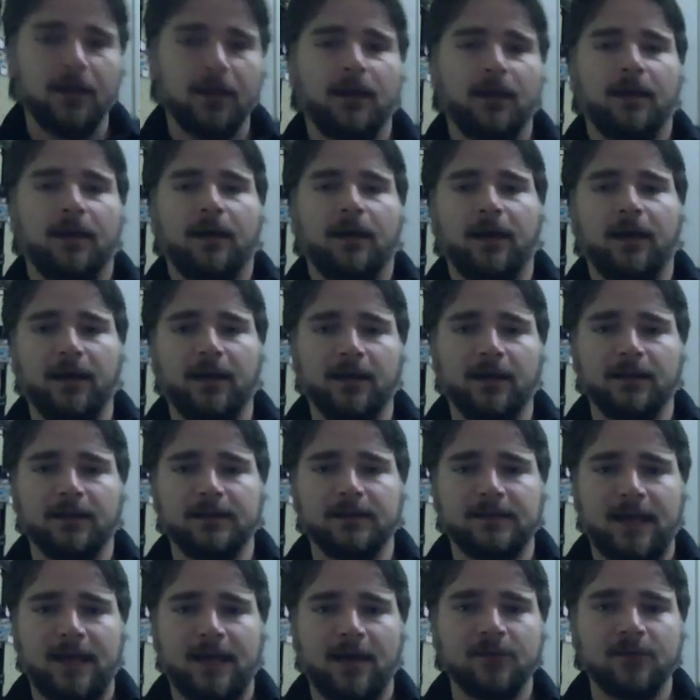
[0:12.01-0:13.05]

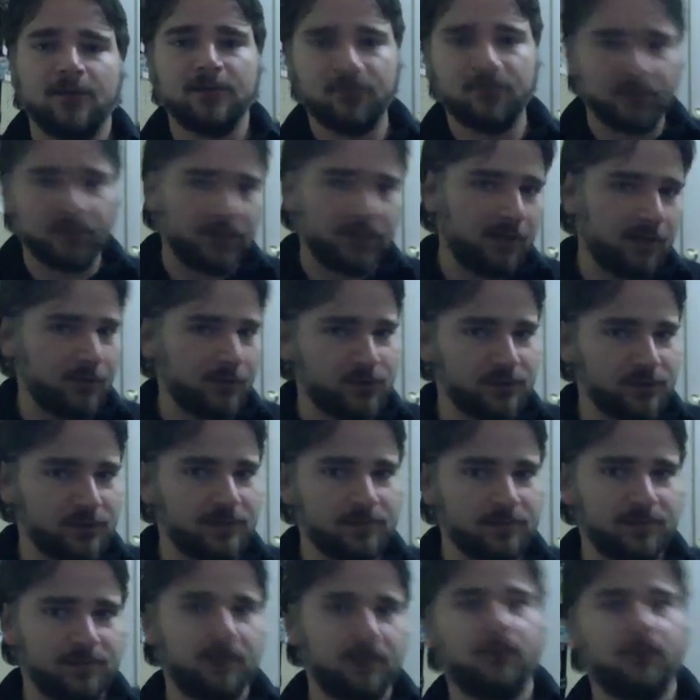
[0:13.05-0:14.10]
and how different
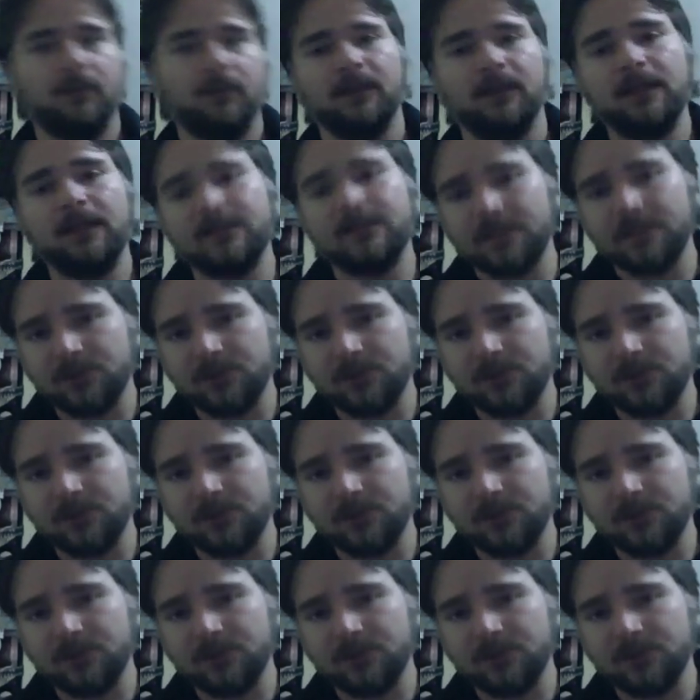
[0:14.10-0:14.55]
languages interrelate